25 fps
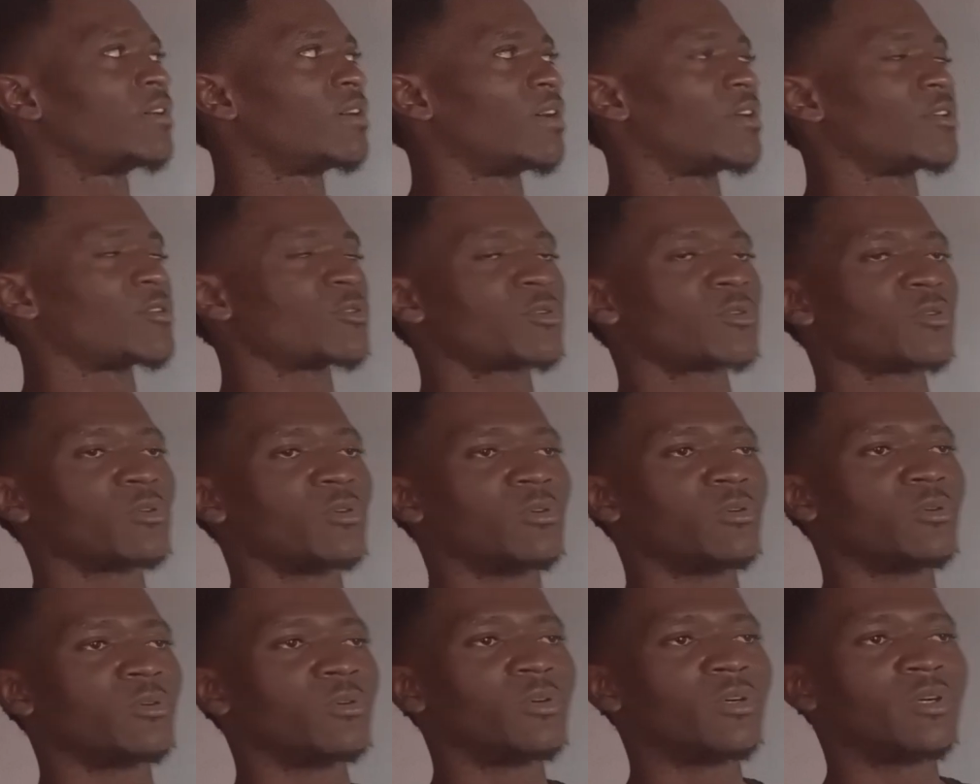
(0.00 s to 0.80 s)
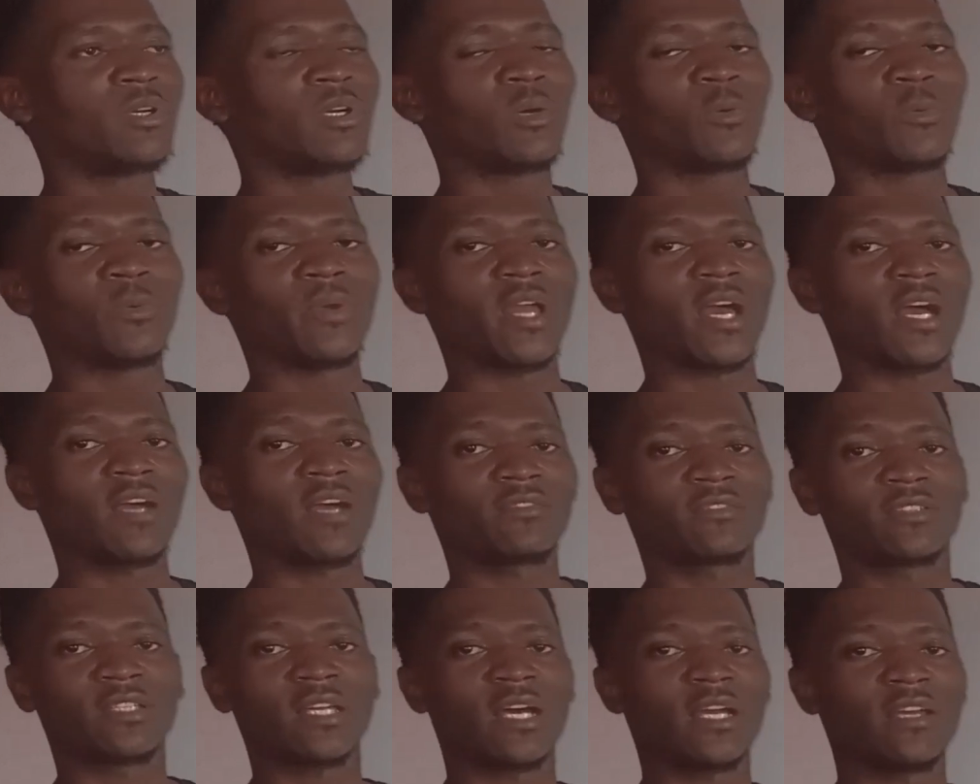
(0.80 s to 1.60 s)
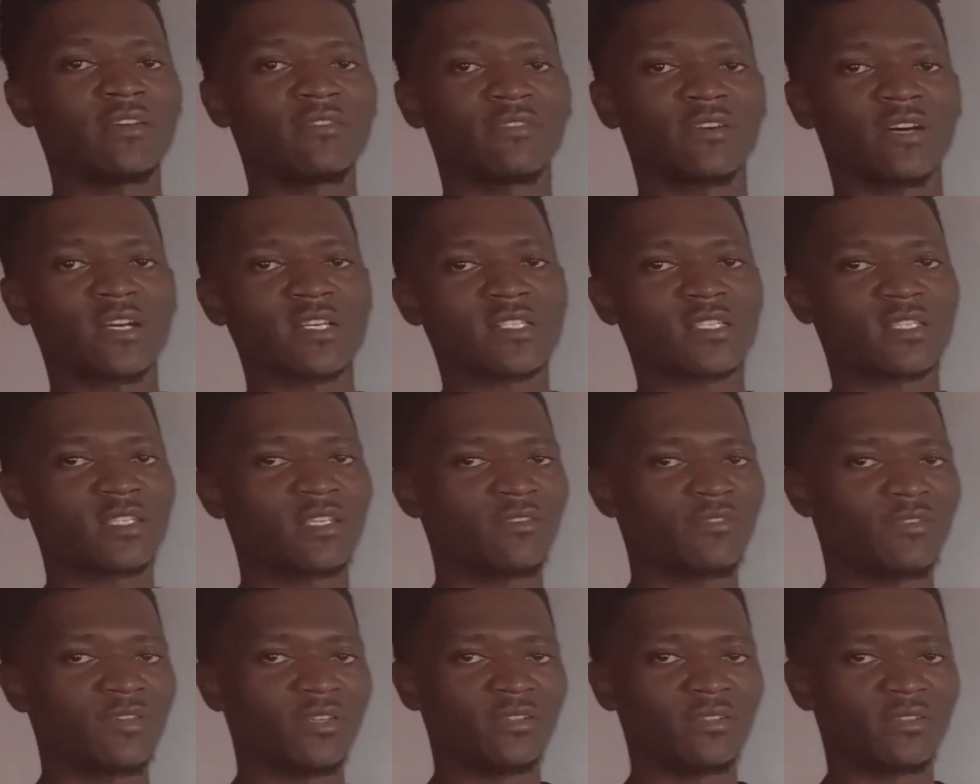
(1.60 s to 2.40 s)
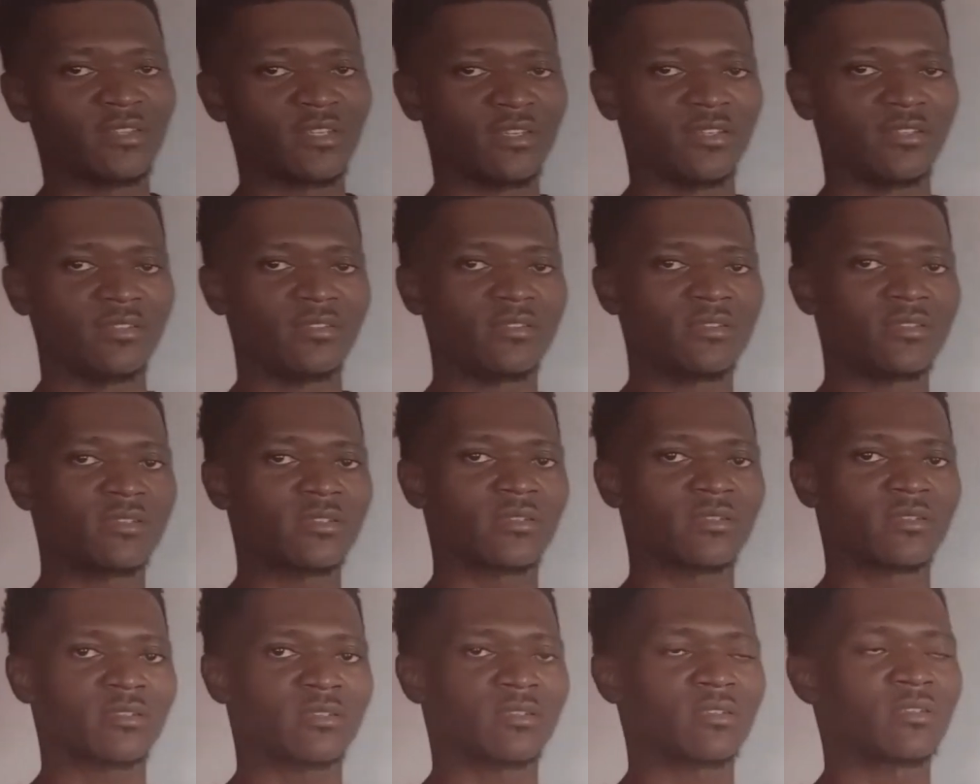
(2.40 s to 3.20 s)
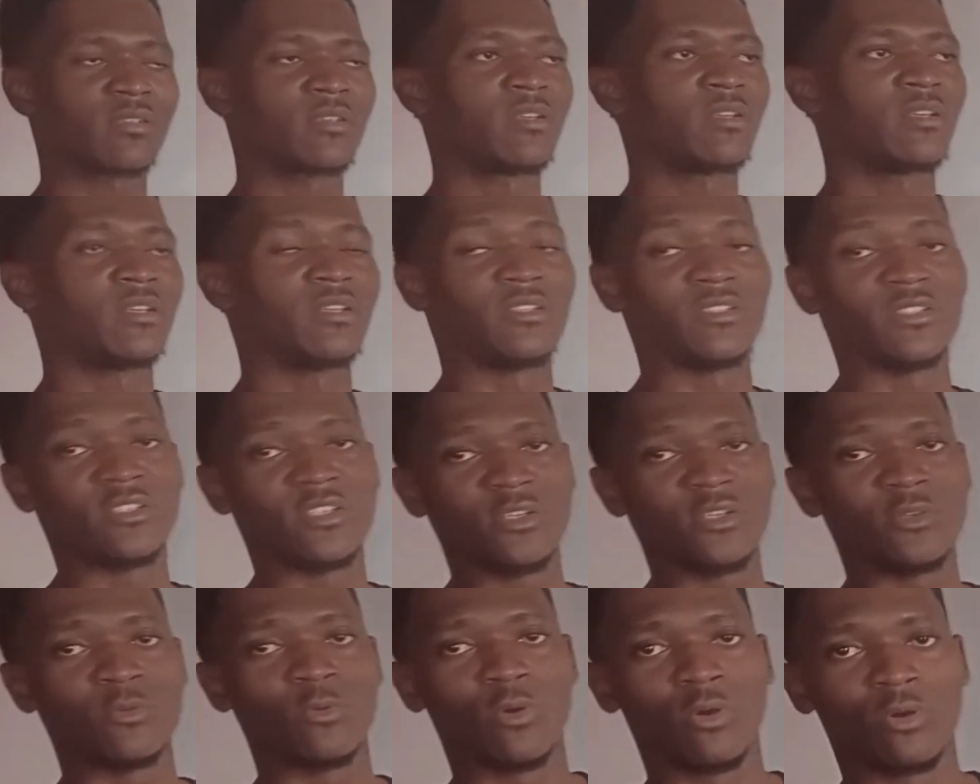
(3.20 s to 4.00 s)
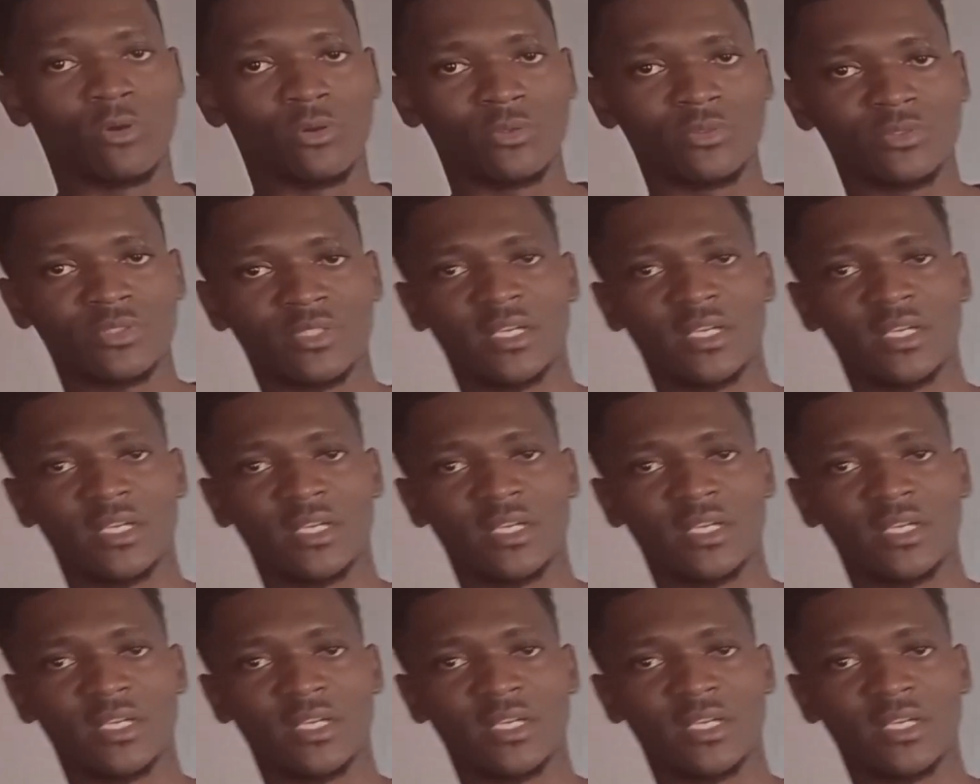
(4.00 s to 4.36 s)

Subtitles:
And so, we have diverse living things in the world.